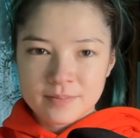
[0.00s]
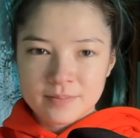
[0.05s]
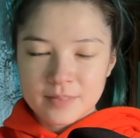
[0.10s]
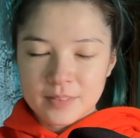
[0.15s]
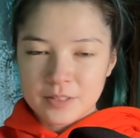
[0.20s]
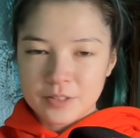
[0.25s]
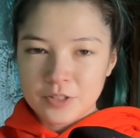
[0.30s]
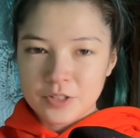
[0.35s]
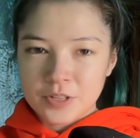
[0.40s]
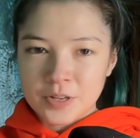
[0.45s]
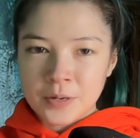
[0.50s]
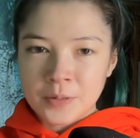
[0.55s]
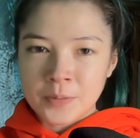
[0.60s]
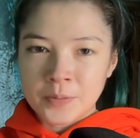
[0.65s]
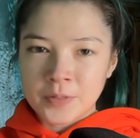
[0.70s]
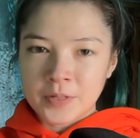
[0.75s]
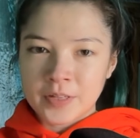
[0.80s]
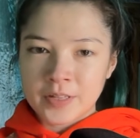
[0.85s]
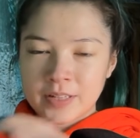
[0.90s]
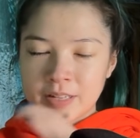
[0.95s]

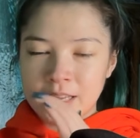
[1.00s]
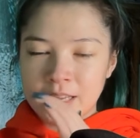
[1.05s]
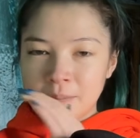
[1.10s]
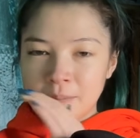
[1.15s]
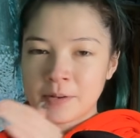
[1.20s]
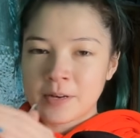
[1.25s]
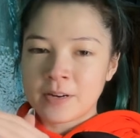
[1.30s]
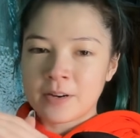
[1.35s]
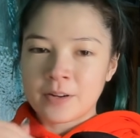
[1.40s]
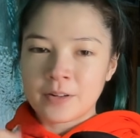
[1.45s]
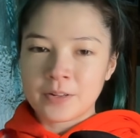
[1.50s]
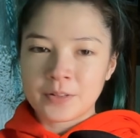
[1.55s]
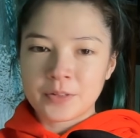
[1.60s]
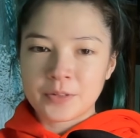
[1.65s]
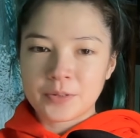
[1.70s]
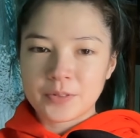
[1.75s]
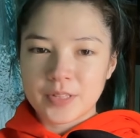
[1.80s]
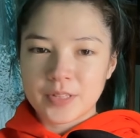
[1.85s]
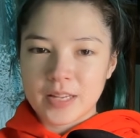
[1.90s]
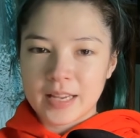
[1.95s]
So good, keeping all
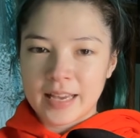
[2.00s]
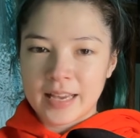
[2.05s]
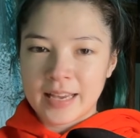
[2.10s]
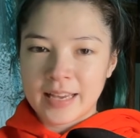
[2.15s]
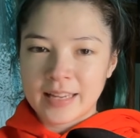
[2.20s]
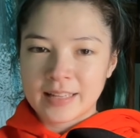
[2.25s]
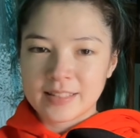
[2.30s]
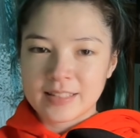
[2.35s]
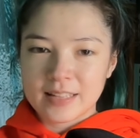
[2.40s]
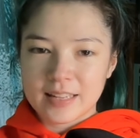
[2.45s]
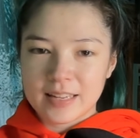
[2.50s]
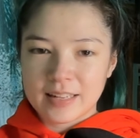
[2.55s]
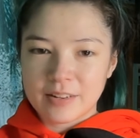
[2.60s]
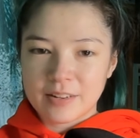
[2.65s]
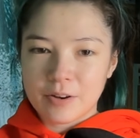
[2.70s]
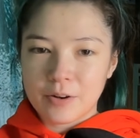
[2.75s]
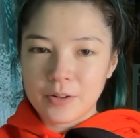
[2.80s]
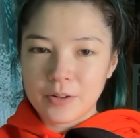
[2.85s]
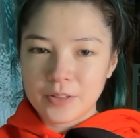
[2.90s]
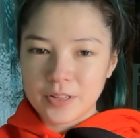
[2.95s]
those hands and
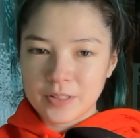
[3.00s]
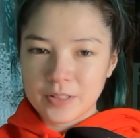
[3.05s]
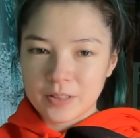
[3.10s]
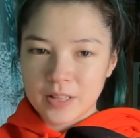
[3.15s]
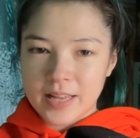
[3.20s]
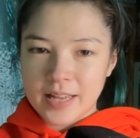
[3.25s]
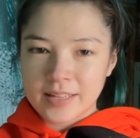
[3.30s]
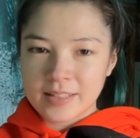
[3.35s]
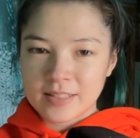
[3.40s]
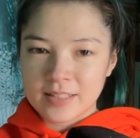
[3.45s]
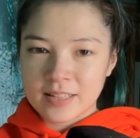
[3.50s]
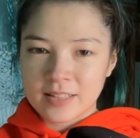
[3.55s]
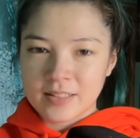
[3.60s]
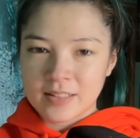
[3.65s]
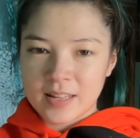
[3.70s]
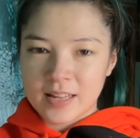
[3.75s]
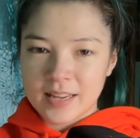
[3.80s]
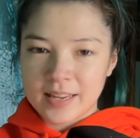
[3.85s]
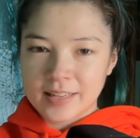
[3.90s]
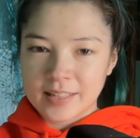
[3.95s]
all their legs in
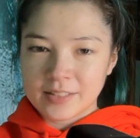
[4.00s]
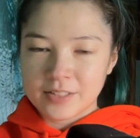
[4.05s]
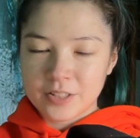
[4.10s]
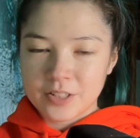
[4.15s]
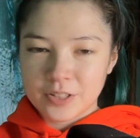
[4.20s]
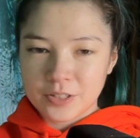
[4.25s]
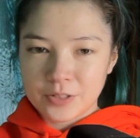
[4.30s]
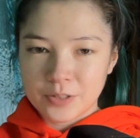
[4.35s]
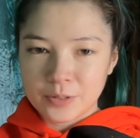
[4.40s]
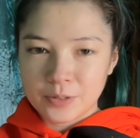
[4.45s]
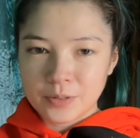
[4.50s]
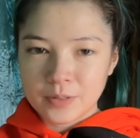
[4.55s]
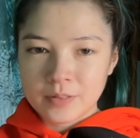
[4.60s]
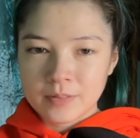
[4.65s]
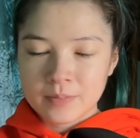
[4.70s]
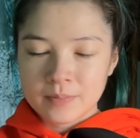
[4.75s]
line too.